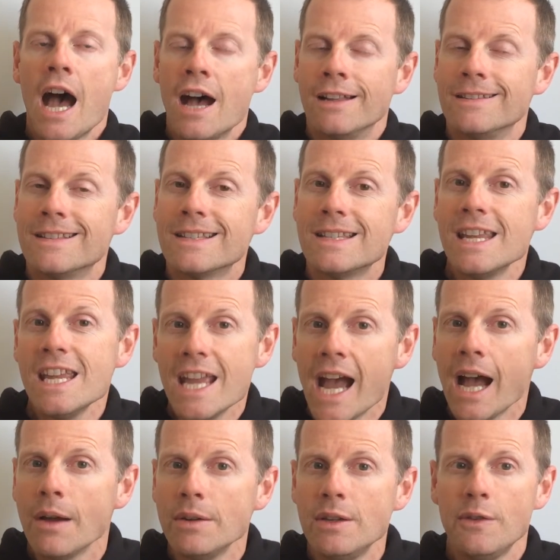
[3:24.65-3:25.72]
and see
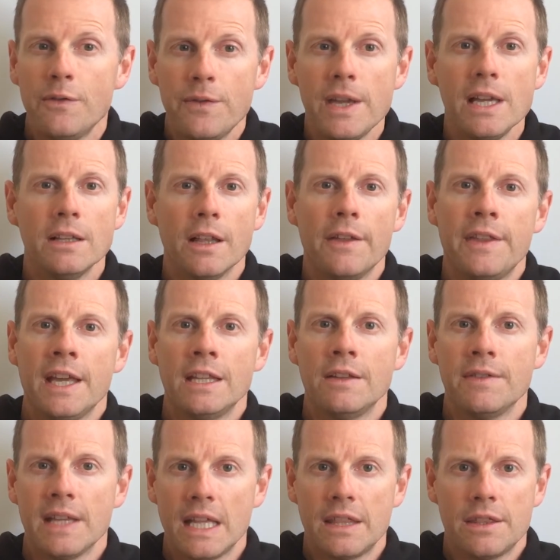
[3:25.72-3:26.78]
how you feel at the end of
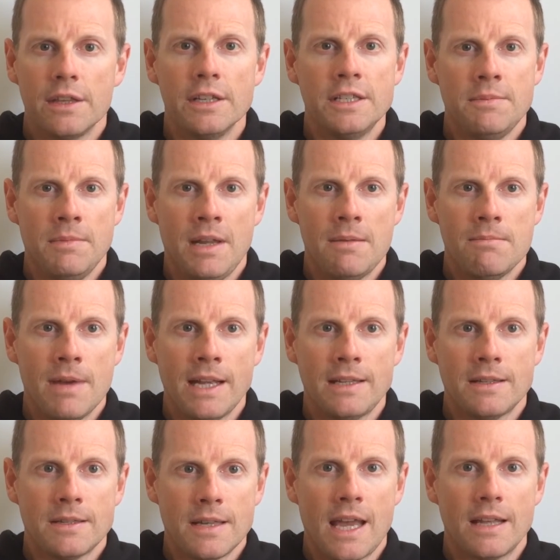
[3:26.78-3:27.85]
that 30-minute main
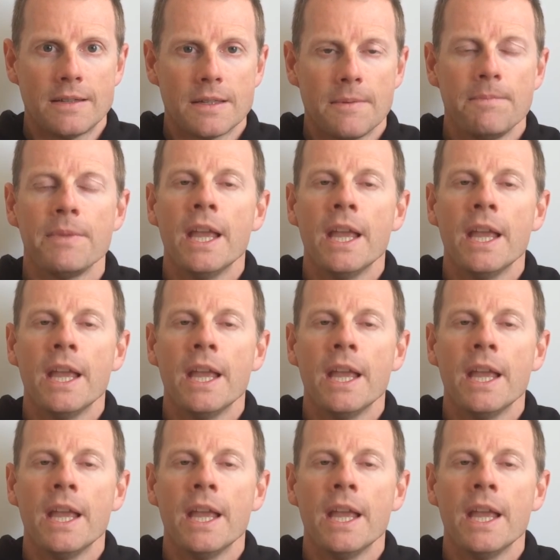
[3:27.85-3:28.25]
set.